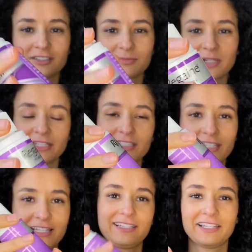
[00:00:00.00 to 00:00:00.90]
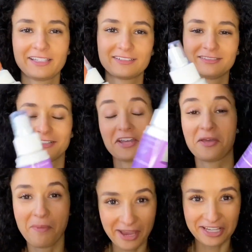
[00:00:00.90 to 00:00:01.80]
I didn't have like another
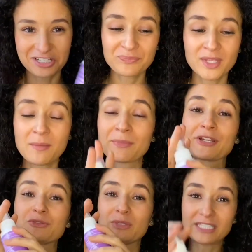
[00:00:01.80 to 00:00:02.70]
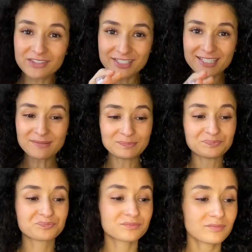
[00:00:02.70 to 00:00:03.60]
package because we need this.
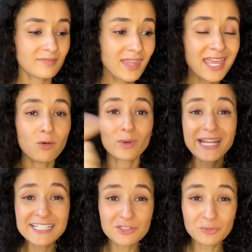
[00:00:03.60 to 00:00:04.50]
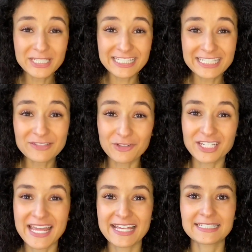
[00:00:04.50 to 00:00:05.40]
What else do we need for the
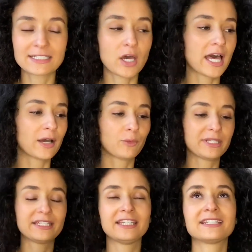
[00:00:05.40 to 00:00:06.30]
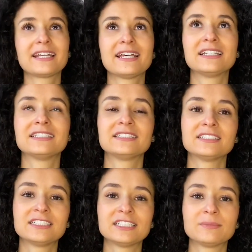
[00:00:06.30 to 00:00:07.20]
test? Uh, we need an
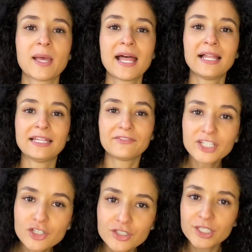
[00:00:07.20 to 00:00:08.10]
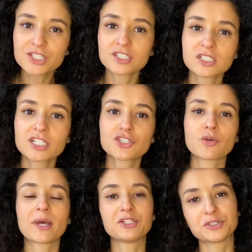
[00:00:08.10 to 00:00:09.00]
um, leave-in conditioner. So I
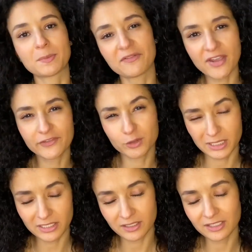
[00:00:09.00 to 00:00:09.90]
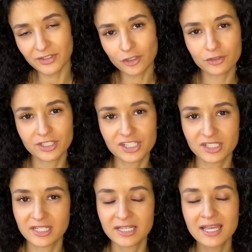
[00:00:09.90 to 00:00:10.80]
use my favorite leave-in conditioner
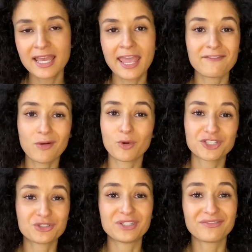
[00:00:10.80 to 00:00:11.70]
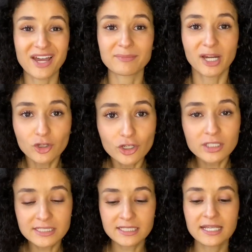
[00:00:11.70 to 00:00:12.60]
if I want to define my curls,
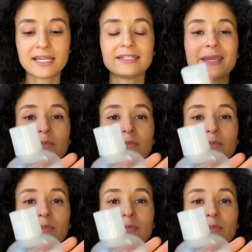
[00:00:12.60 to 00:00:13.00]
namely the